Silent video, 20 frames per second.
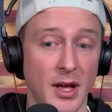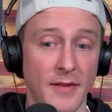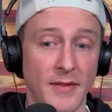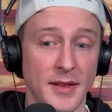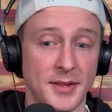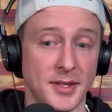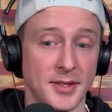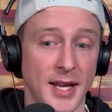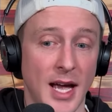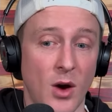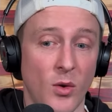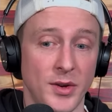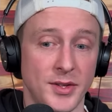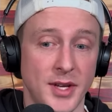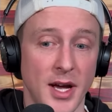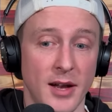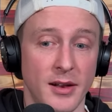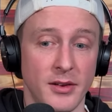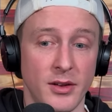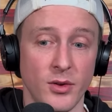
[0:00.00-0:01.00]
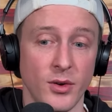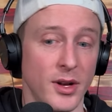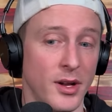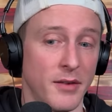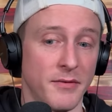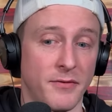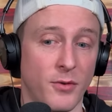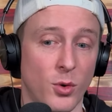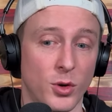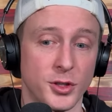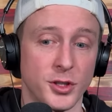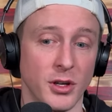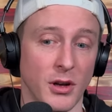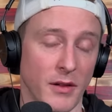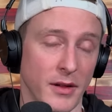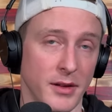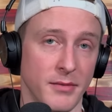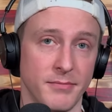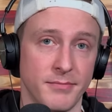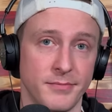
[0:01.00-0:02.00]
And this is how he's got to do it,
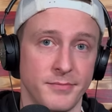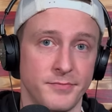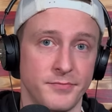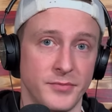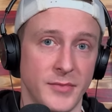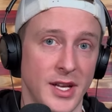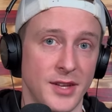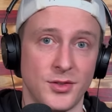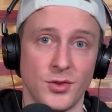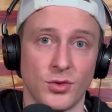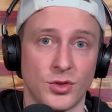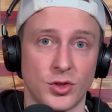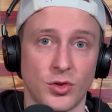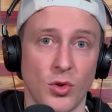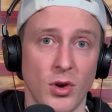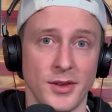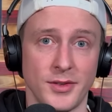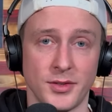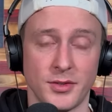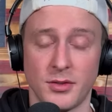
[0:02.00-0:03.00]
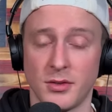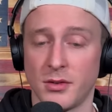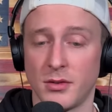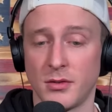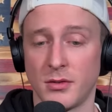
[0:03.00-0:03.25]
unfortunately. He has no choice.